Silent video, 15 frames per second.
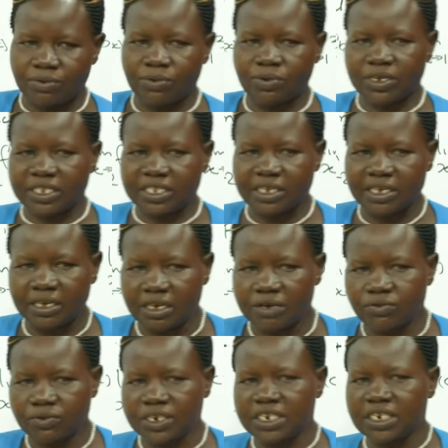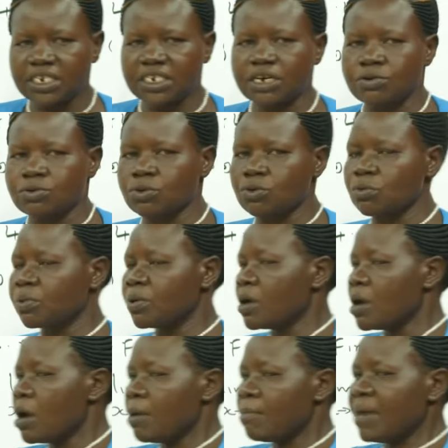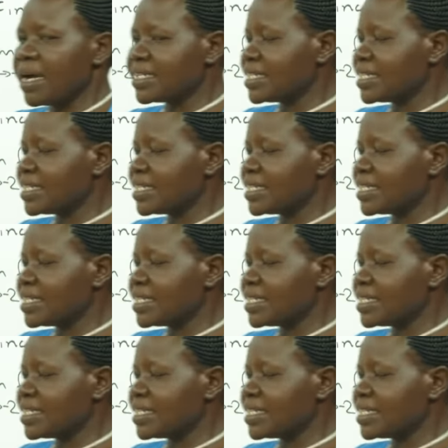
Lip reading: who is within the group. But